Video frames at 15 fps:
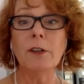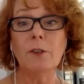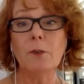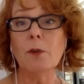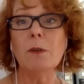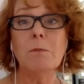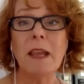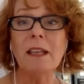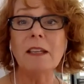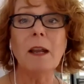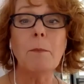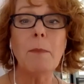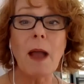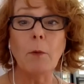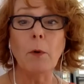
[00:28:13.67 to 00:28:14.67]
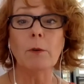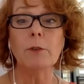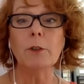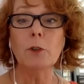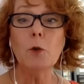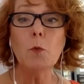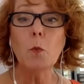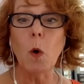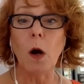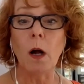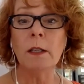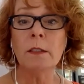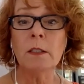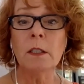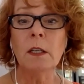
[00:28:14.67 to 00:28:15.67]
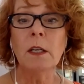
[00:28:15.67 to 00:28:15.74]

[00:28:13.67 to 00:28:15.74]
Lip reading: you can make it up however you want.